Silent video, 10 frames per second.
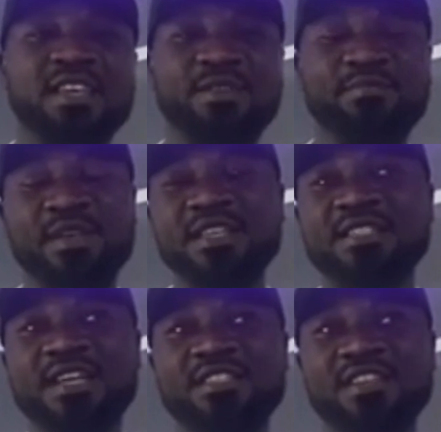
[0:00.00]
It
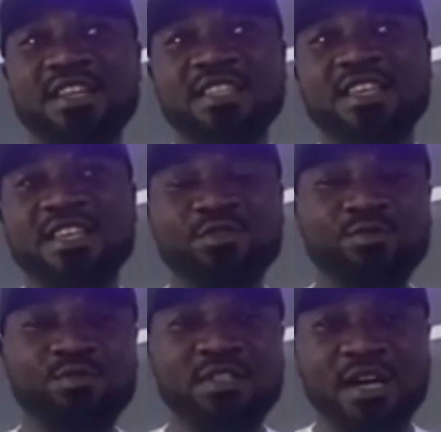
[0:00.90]
means that you are taking
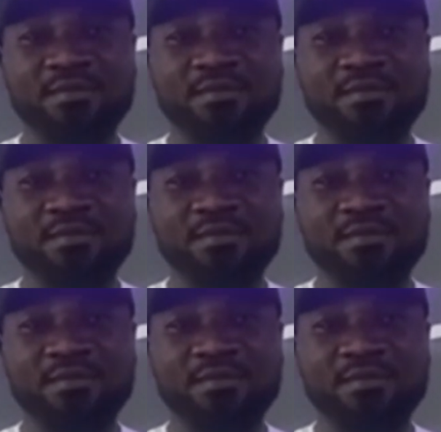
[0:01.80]
2